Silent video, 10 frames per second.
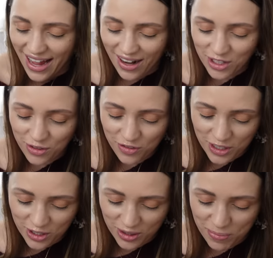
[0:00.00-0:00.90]
How do you
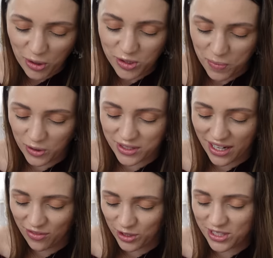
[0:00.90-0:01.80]
feel
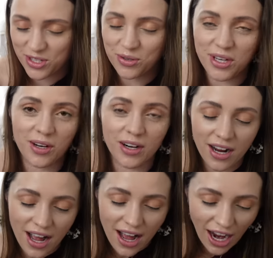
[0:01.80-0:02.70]
post-birthday for this new year?
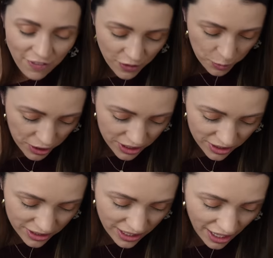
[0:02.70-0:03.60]
I feel pretty
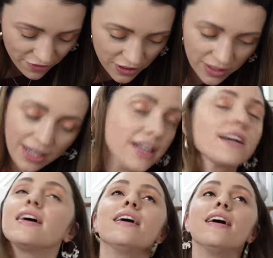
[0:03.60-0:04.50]
good. I feel like,
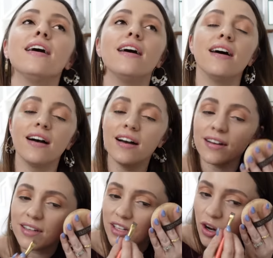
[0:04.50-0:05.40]

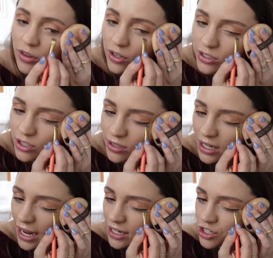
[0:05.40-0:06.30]
you know, there are certain
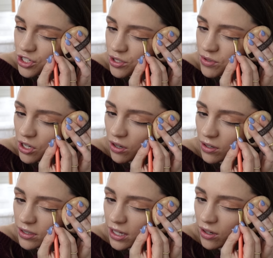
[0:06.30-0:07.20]
ages you
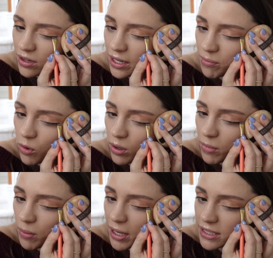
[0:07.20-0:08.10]
turn that are, like, more
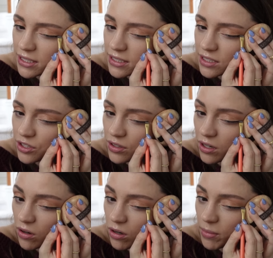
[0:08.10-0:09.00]
momentous, and you're
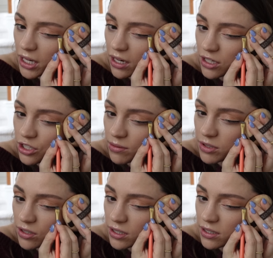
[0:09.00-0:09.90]
like, oh my gosh, I'm
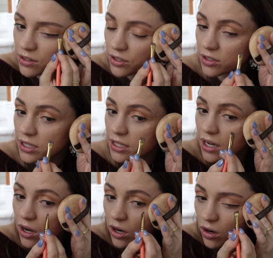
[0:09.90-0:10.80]
turning thirty,
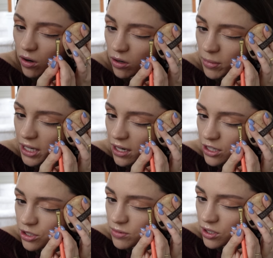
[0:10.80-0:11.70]
or oh my
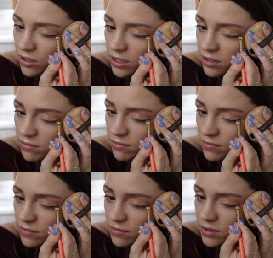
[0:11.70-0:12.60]
gosh, I'm
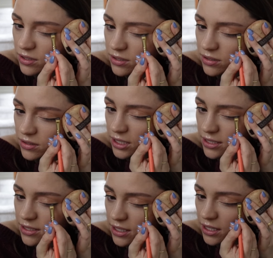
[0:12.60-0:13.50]
turning
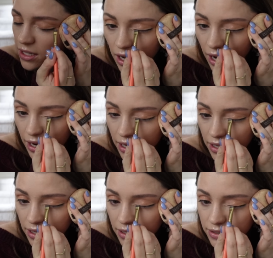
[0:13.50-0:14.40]
sixty.
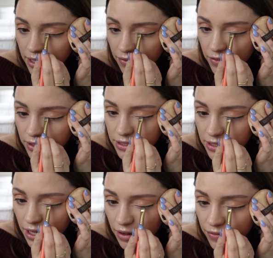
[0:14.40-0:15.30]
I definitely
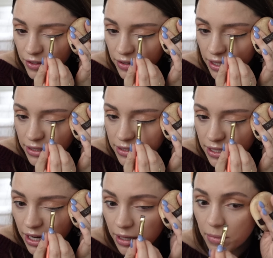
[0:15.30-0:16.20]
did not feel that this
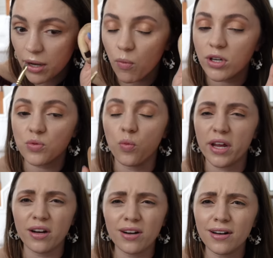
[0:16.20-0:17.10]
time. What's
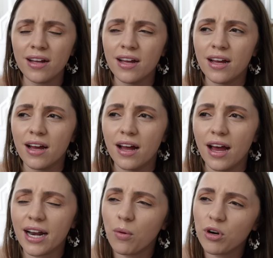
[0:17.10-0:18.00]
weird,
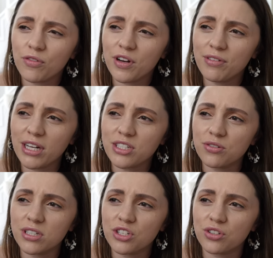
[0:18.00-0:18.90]
and I wonder if any of you guys
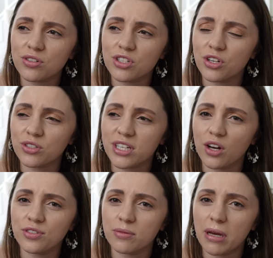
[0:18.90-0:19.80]
do this to
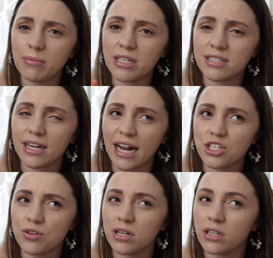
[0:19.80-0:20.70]
yourselves, and maybe it's like
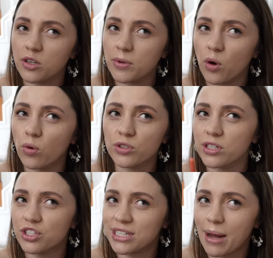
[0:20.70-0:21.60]
as you get a little bit older,
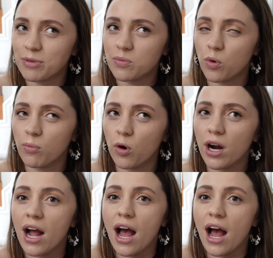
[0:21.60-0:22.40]
it just happens more and more.